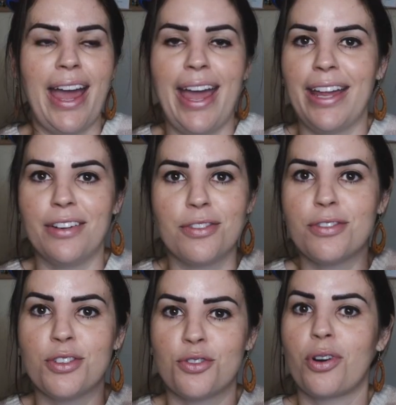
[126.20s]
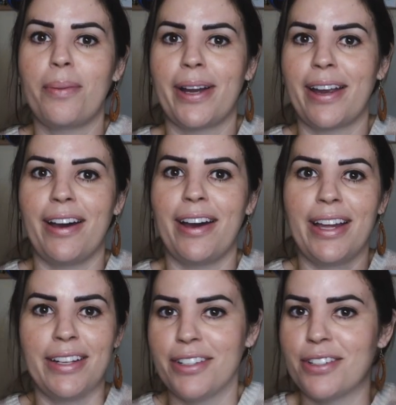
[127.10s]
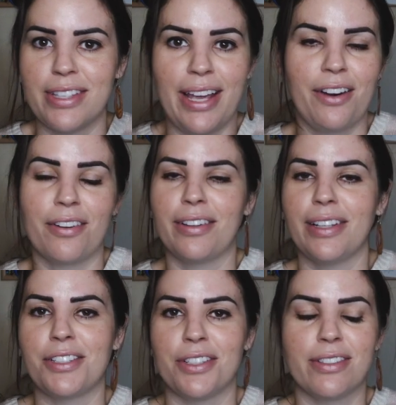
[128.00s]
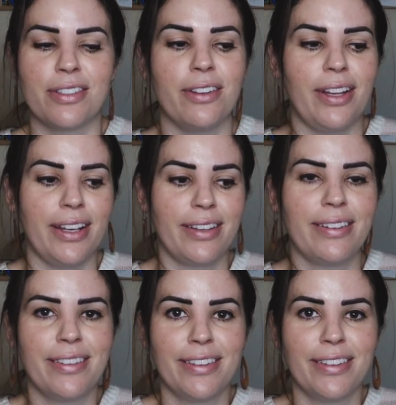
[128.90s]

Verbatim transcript: and destroy my car and just head-on collision. So like,